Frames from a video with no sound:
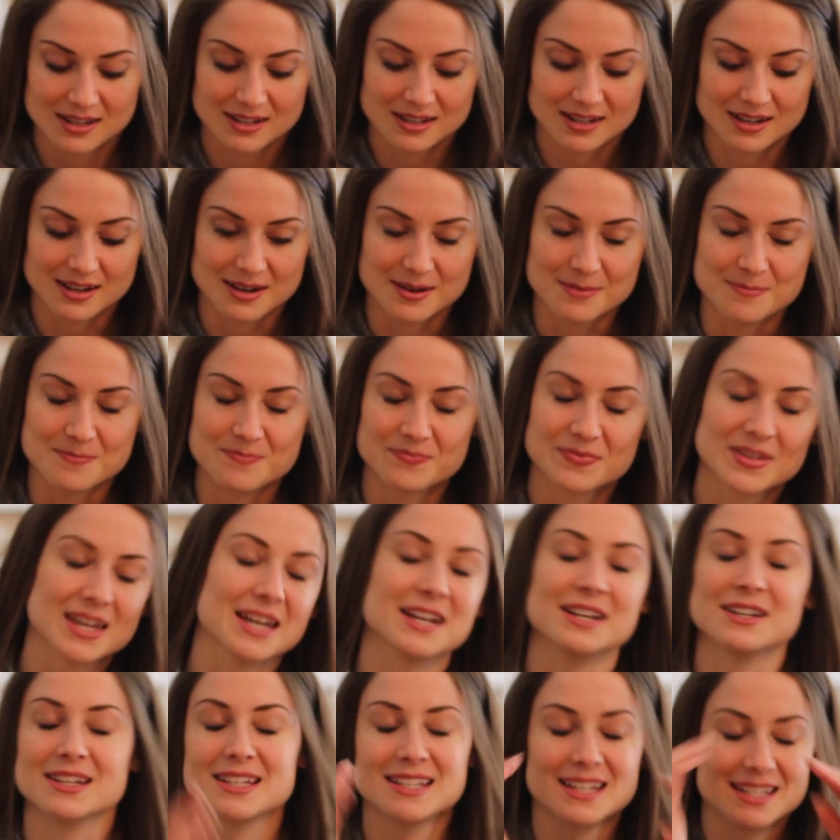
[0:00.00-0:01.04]
And
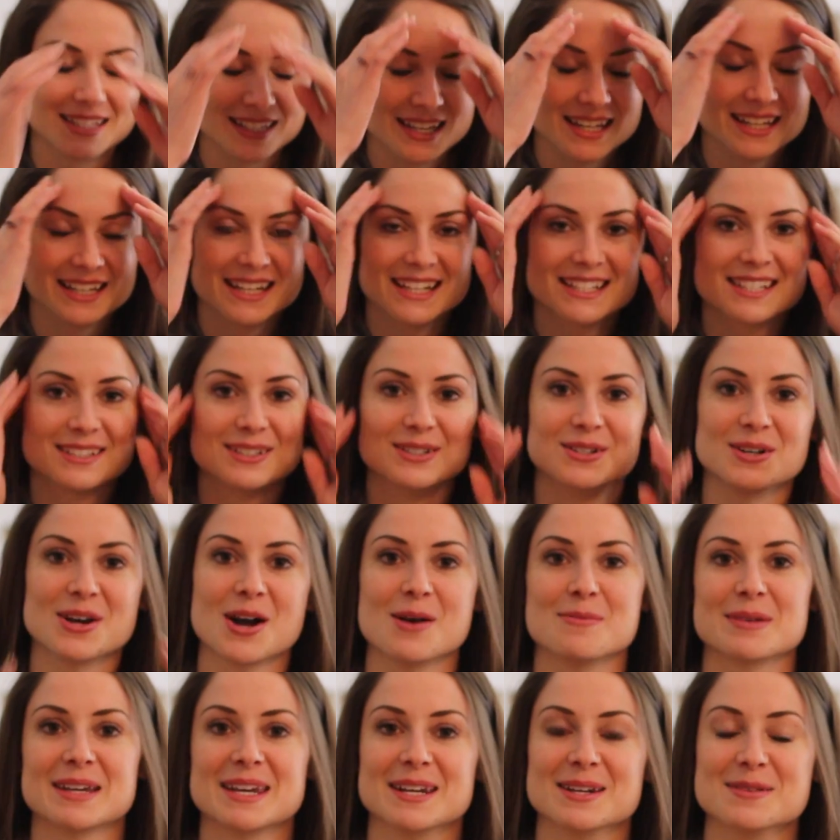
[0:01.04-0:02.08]
it gets a little
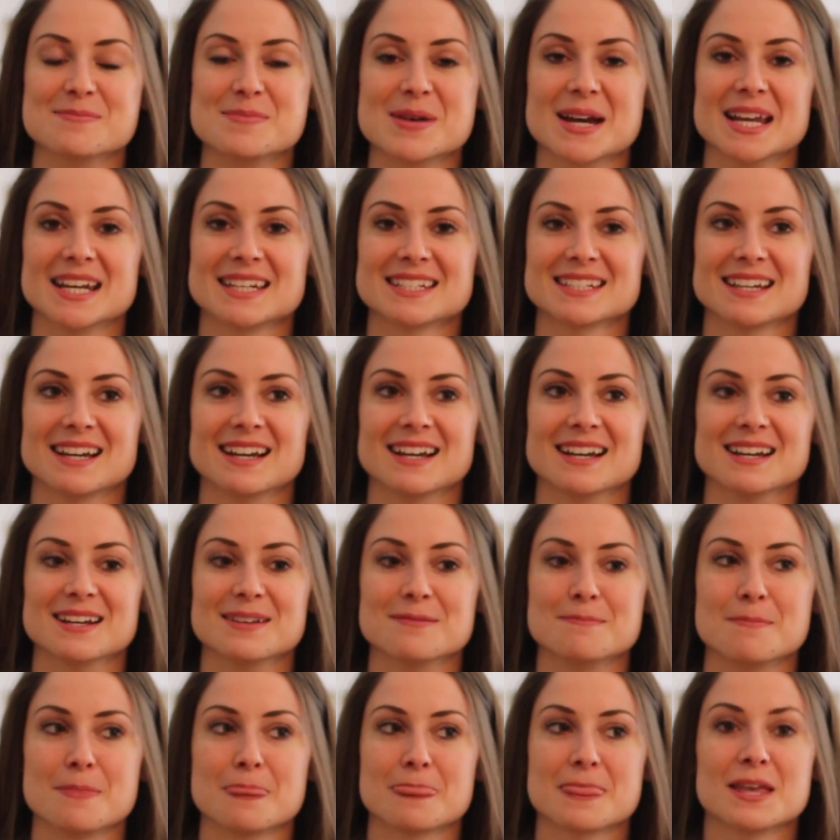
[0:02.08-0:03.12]
complicated, but
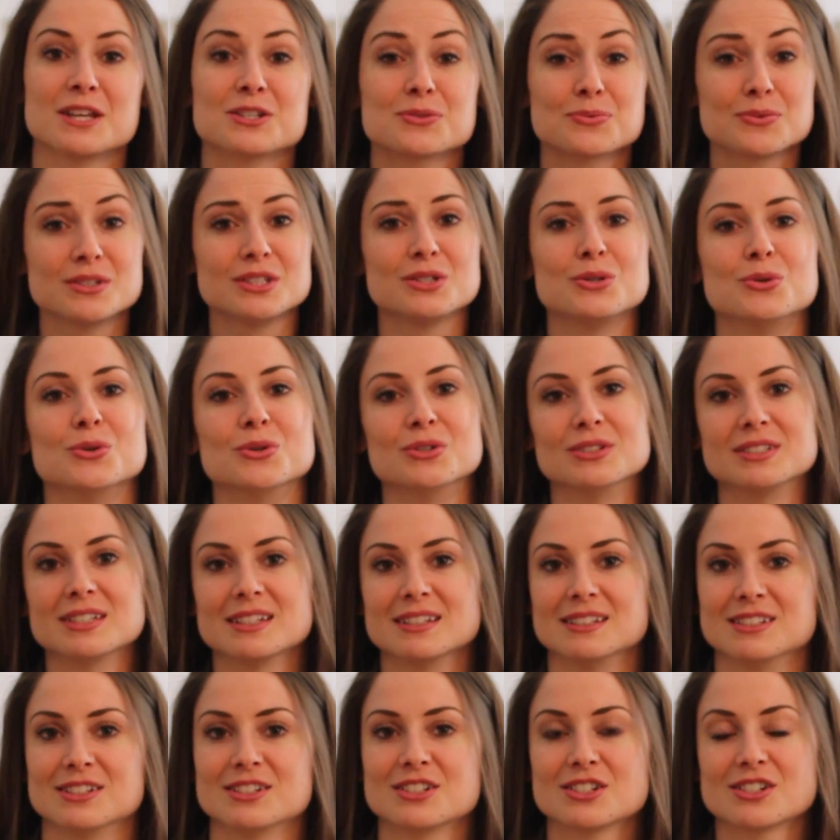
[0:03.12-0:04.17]
it's really cool
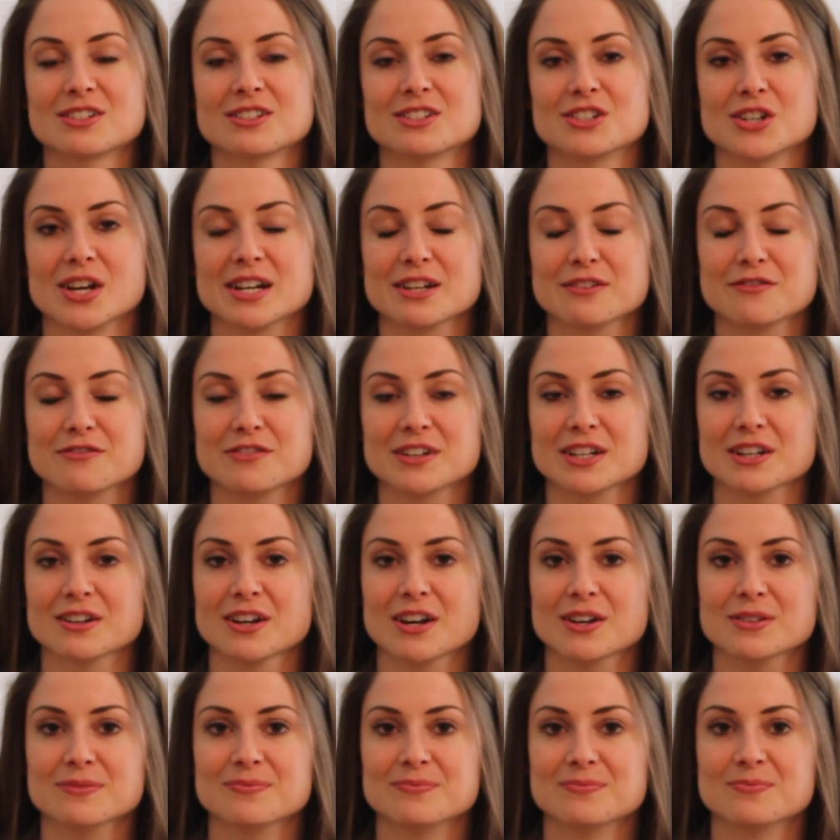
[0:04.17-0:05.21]
to try to figure
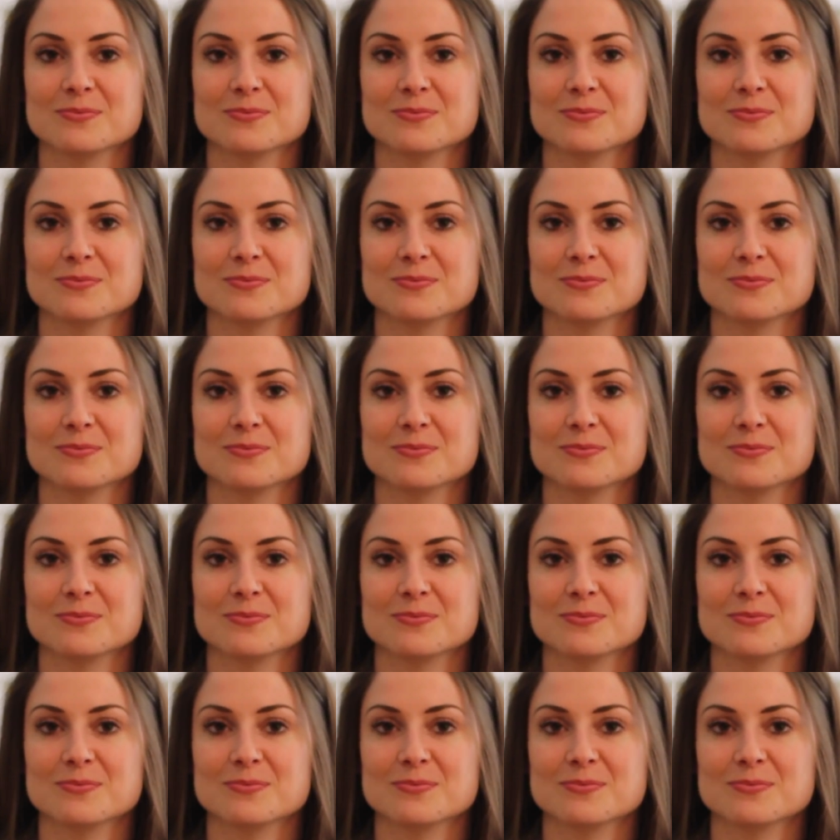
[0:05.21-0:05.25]
out